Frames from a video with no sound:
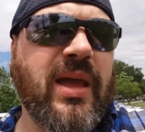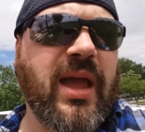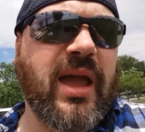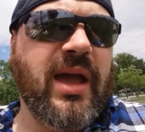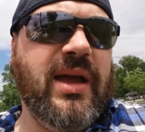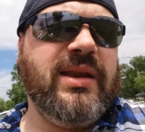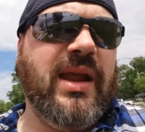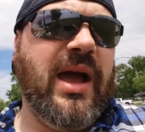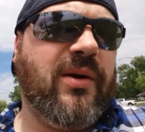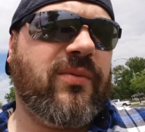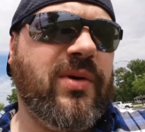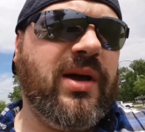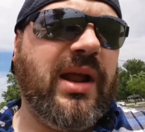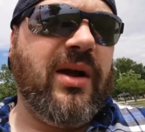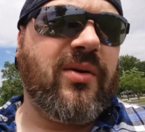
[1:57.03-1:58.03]
and not
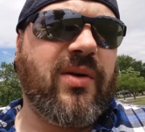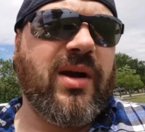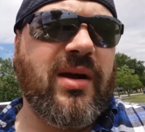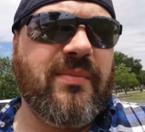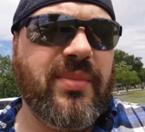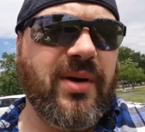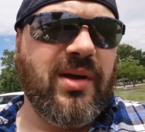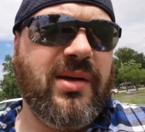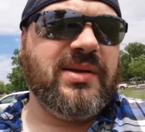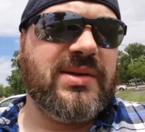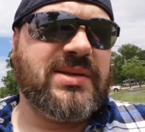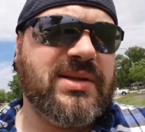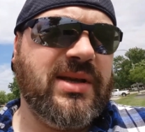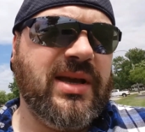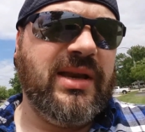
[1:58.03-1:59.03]
run out ground
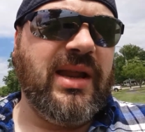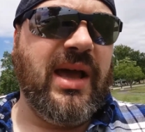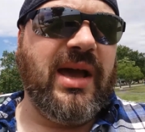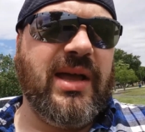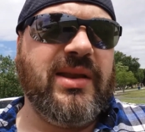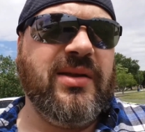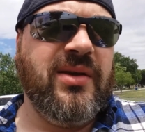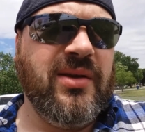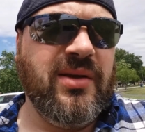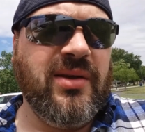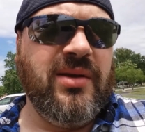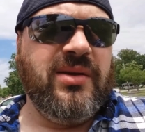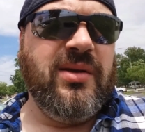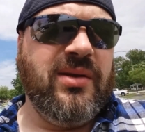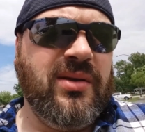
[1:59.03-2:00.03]
balls and not
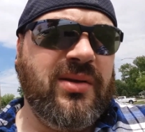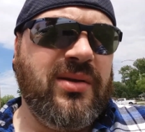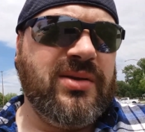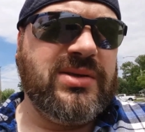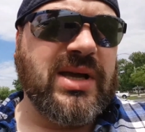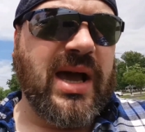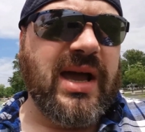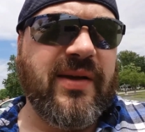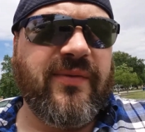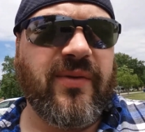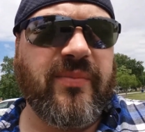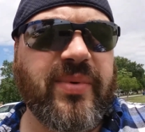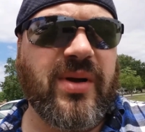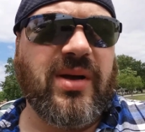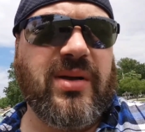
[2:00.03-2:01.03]
dive for
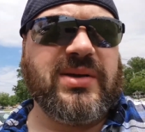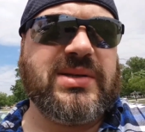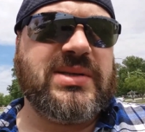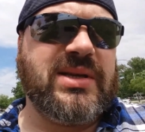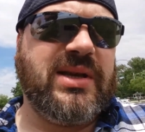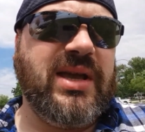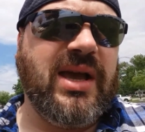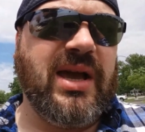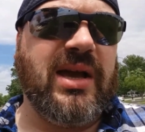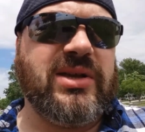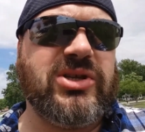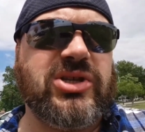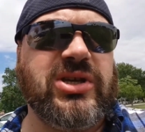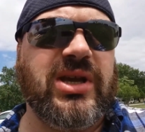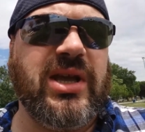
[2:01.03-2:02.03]
balls to
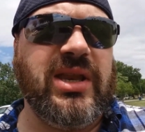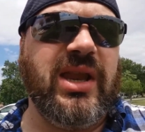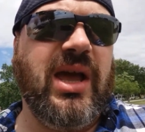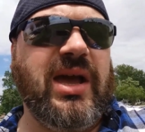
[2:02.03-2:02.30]
catch and